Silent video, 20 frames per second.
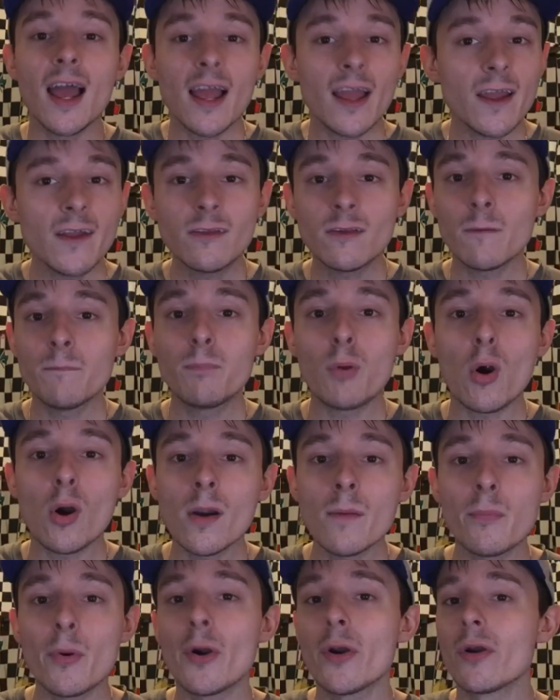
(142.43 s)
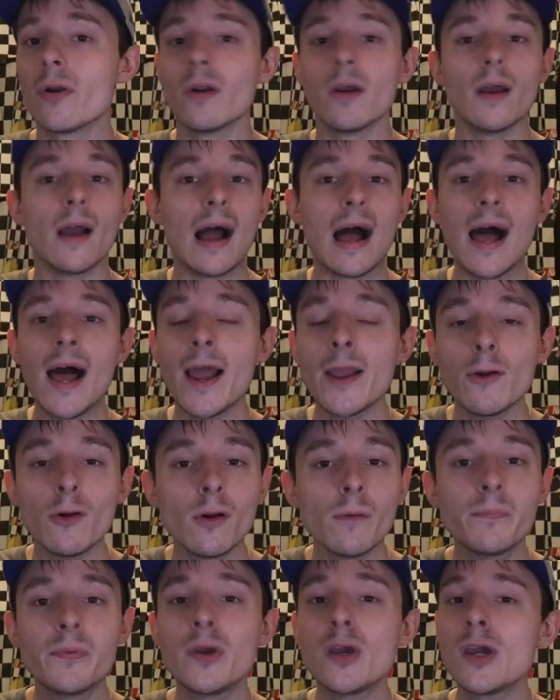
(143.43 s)
it's a barn burner.
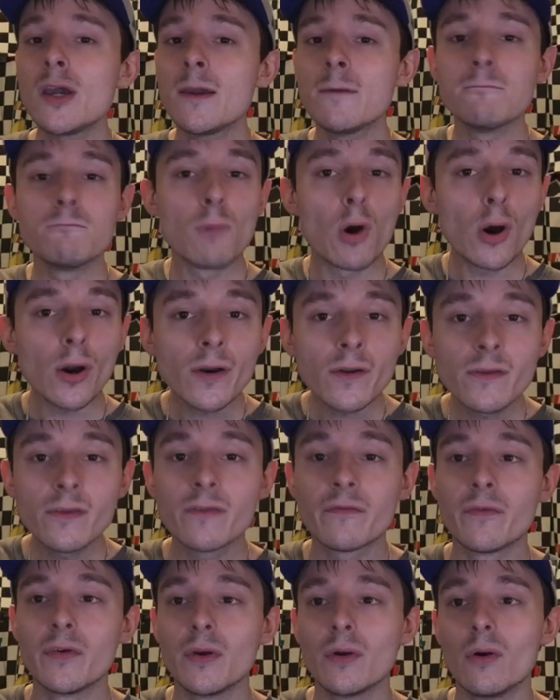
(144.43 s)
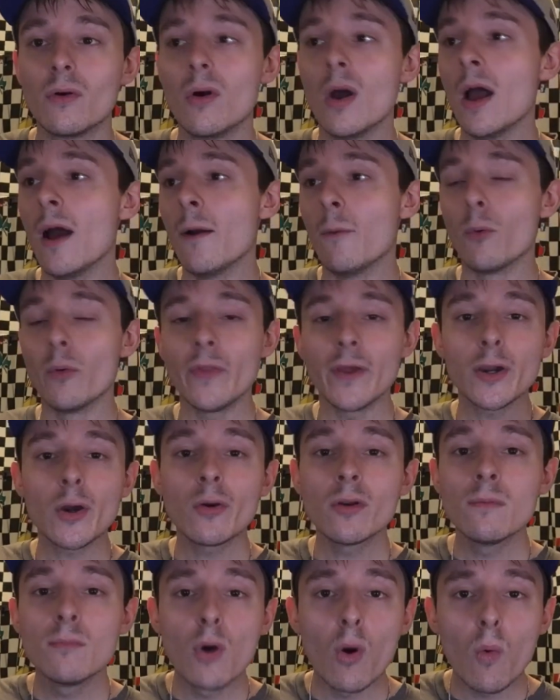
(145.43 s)
IRP, Martinsville. When they
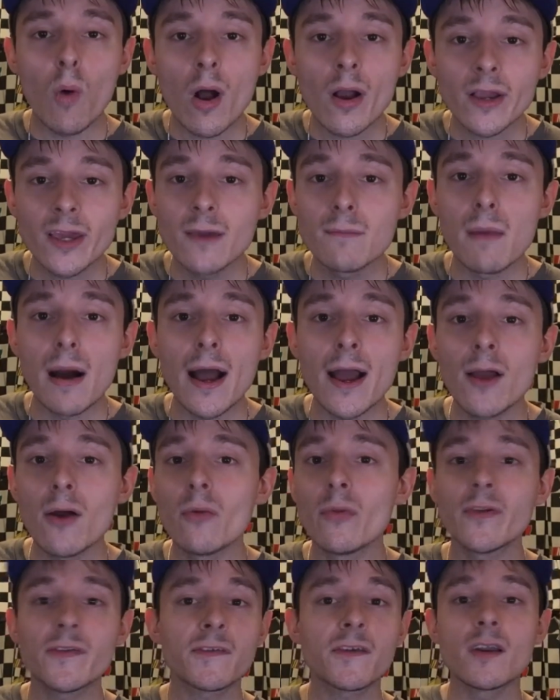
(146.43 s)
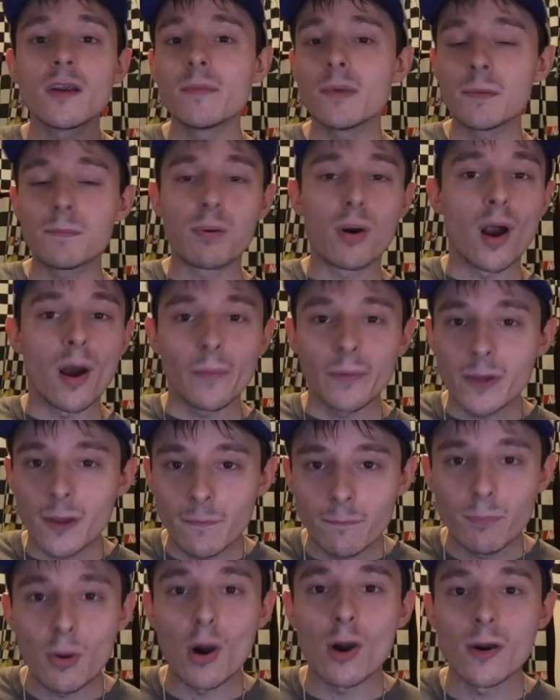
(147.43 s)
go to Milwaukee Mile, it's going to be probably a
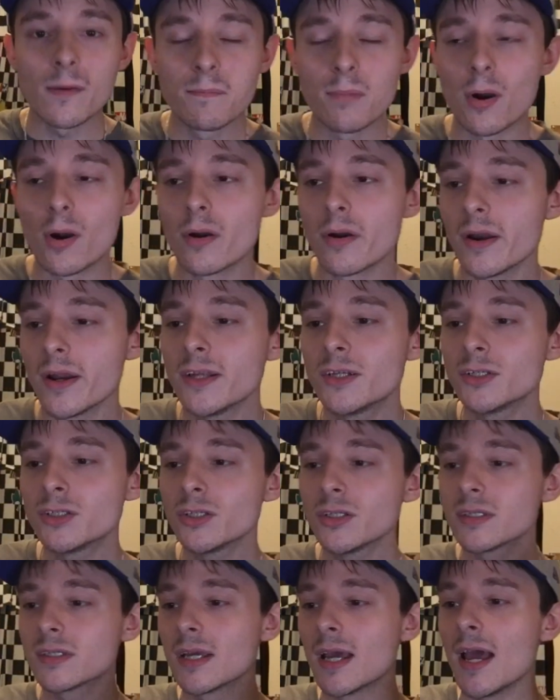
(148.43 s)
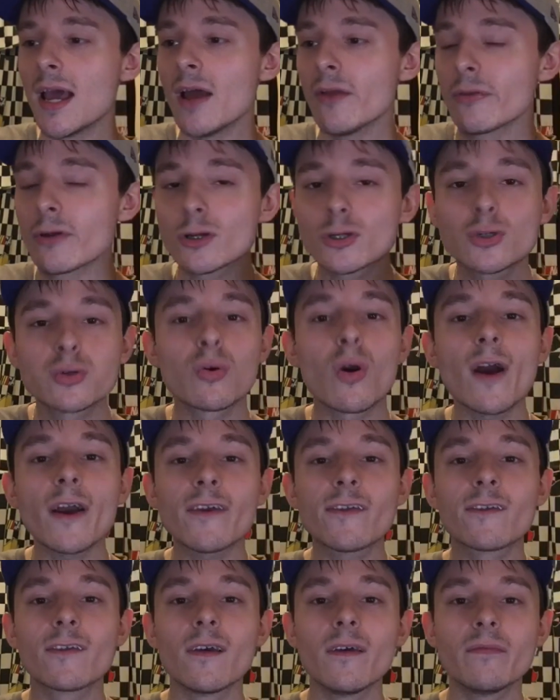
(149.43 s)
barn burner. It's just the
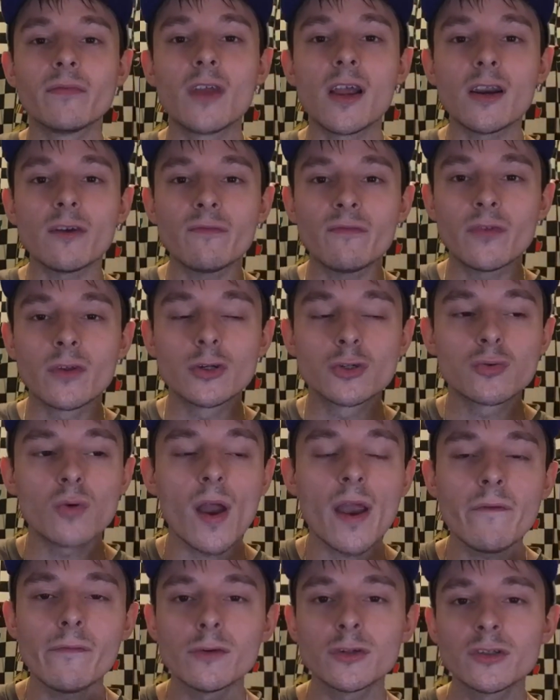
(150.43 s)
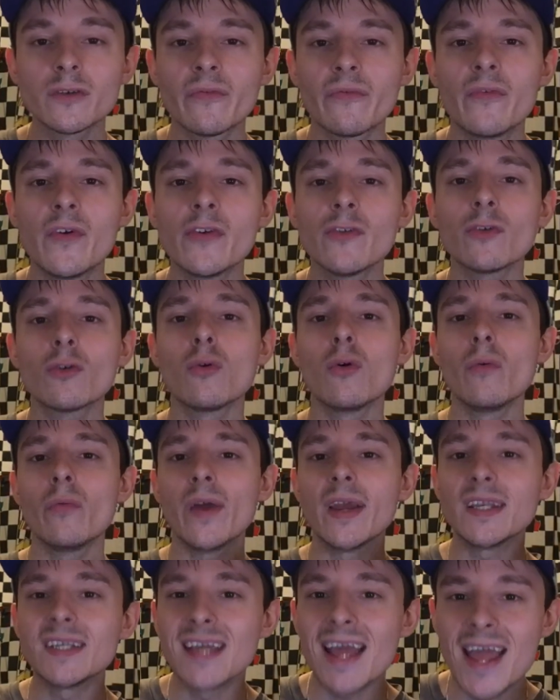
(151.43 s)
trucks, the drivers are physical.
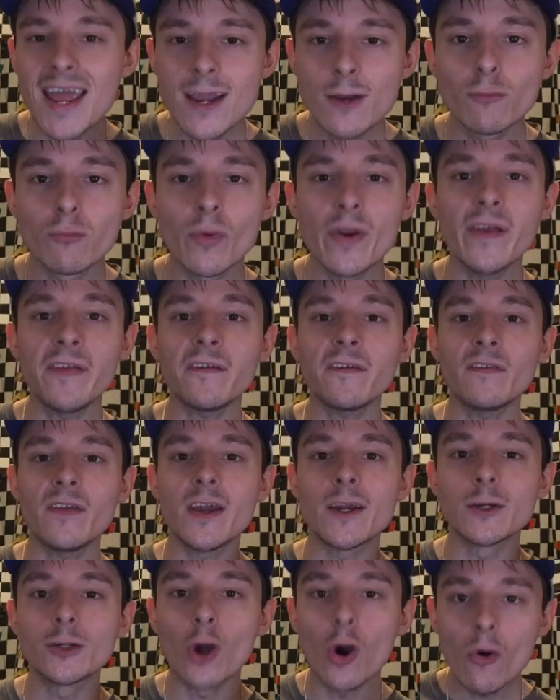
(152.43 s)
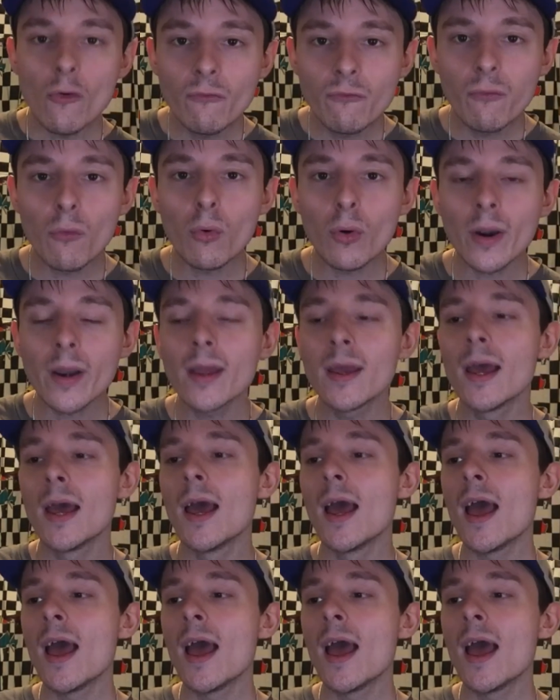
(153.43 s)
They take risks. They go for it.